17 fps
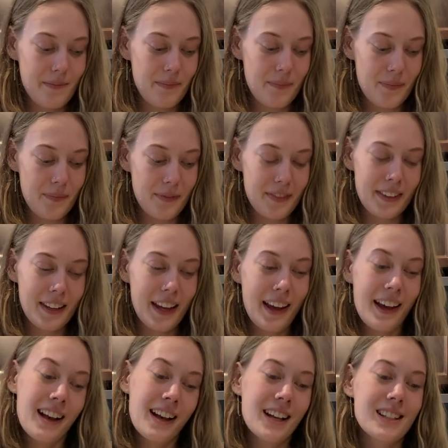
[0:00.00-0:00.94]

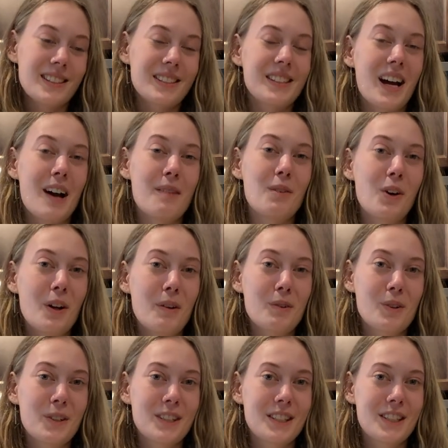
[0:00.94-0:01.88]
So now all I'm
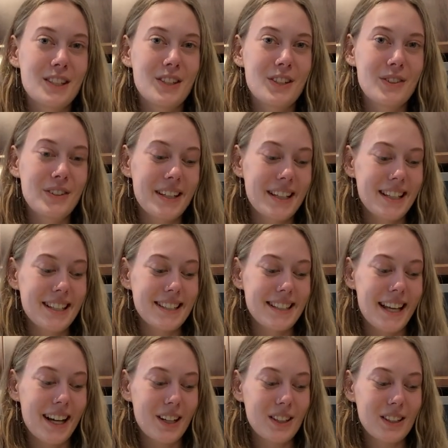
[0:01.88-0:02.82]
going to do is
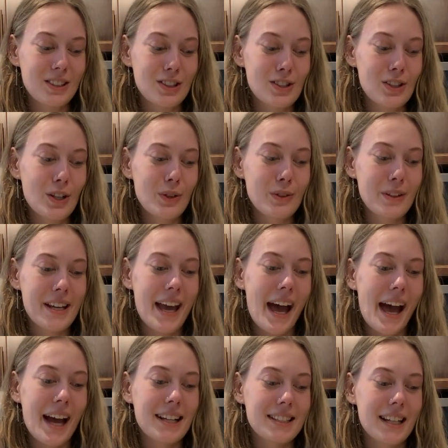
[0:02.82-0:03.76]
slowly
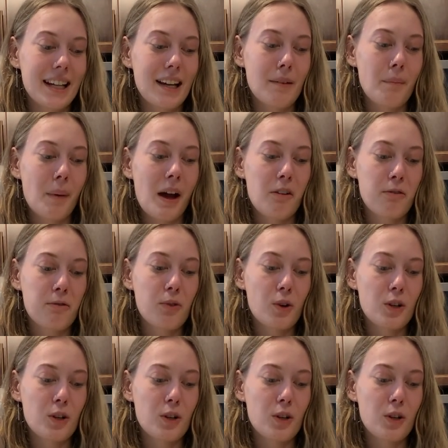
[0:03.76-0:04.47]
add in my 4